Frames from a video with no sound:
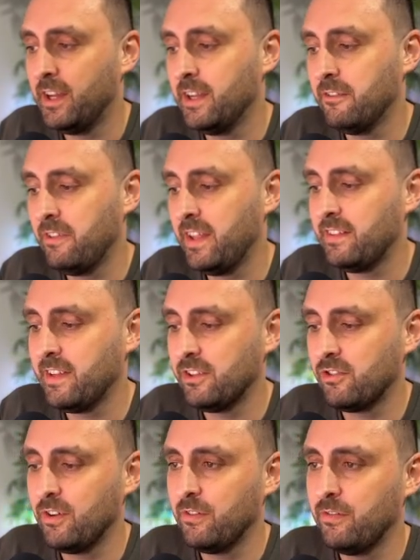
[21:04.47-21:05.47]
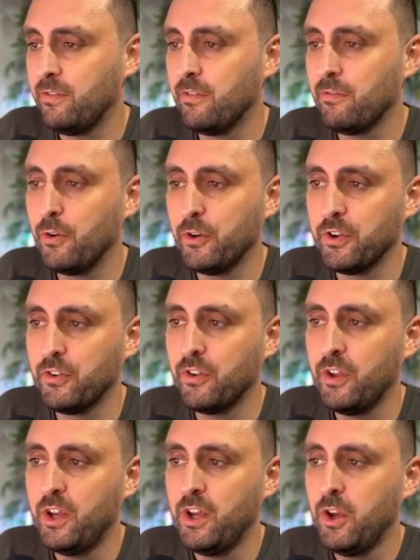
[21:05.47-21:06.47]
That takes off focus.
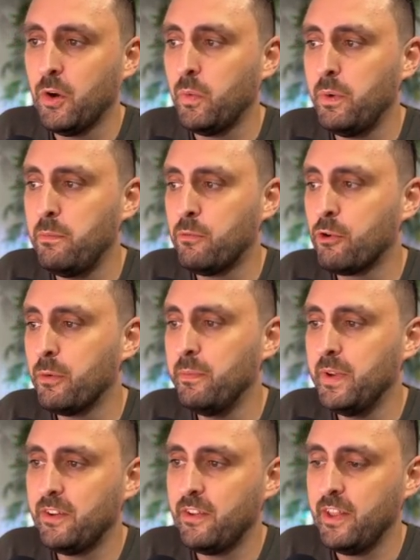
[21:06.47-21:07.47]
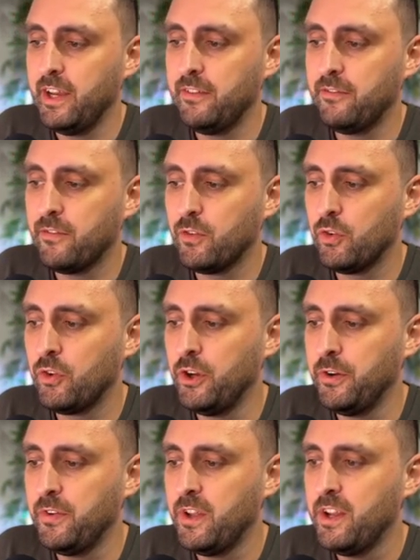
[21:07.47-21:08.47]
We group them into there.
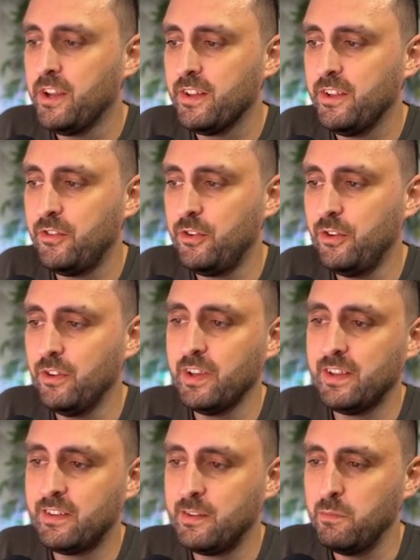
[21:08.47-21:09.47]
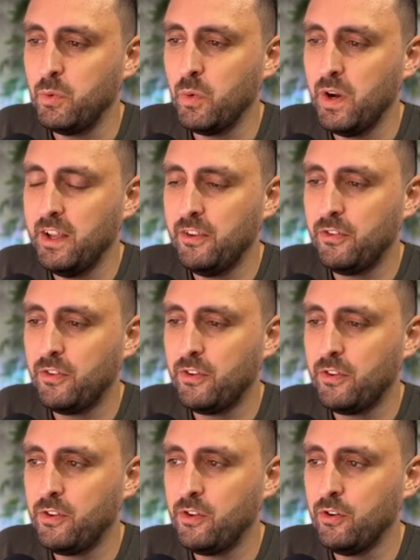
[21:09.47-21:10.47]
So this is usually as simple as
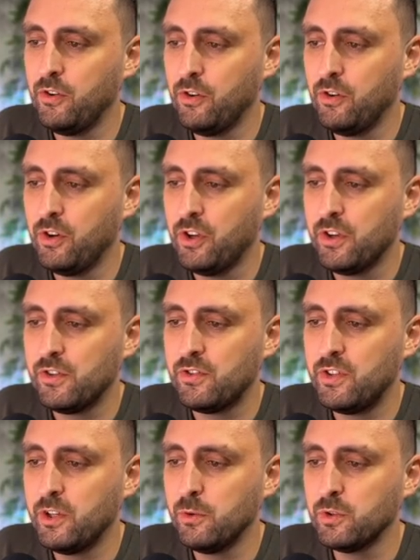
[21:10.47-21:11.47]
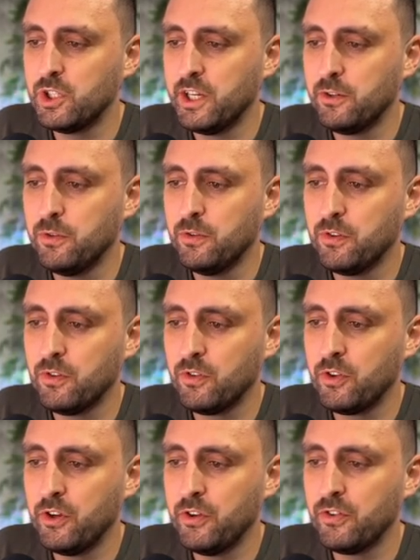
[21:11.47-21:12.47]
your single channel.
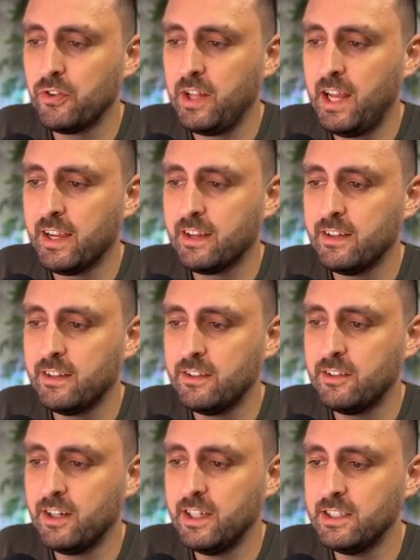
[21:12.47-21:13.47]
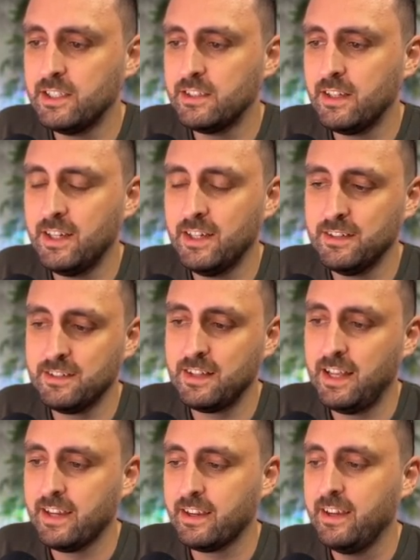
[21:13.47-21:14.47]
So Slack,
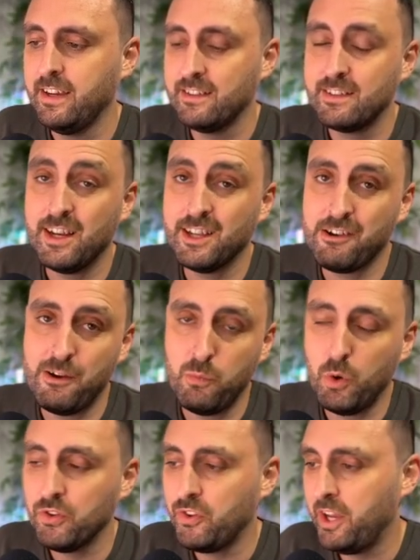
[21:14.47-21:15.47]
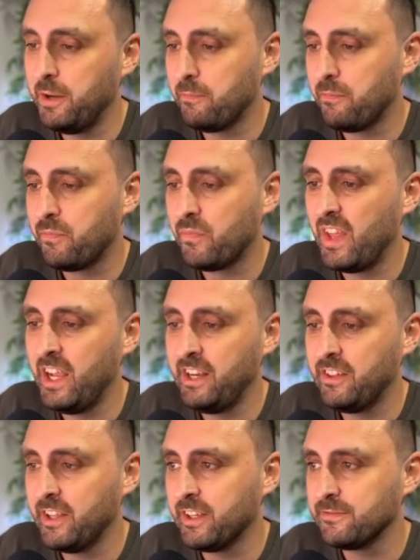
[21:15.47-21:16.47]
Slack, Telegram, WhatsApp,
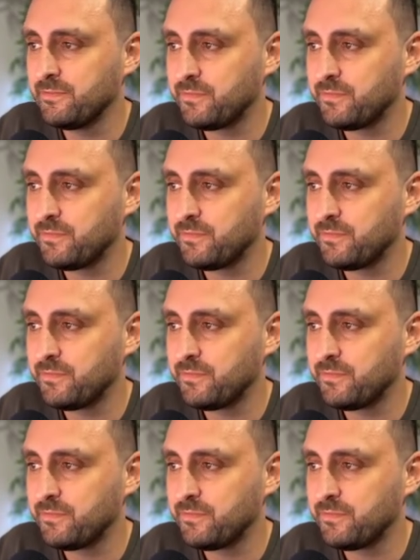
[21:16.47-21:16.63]
anything.